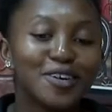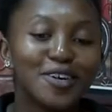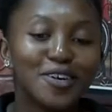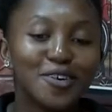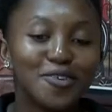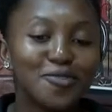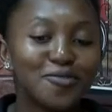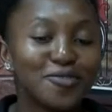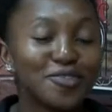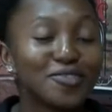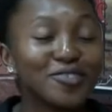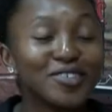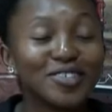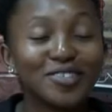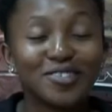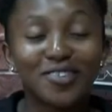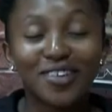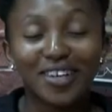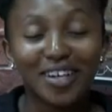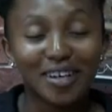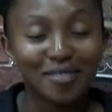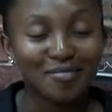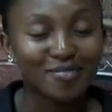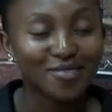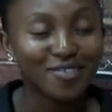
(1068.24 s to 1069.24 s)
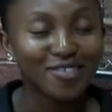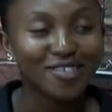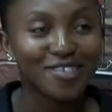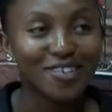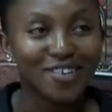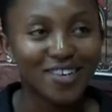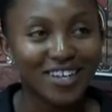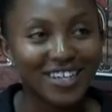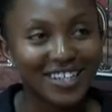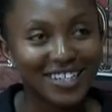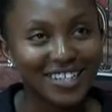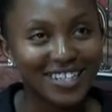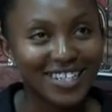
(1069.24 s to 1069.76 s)
When you talk about our
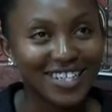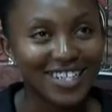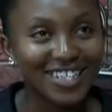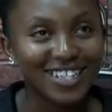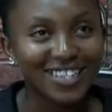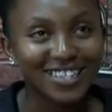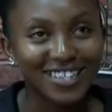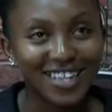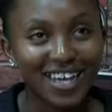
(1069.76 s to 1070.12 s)
leaders,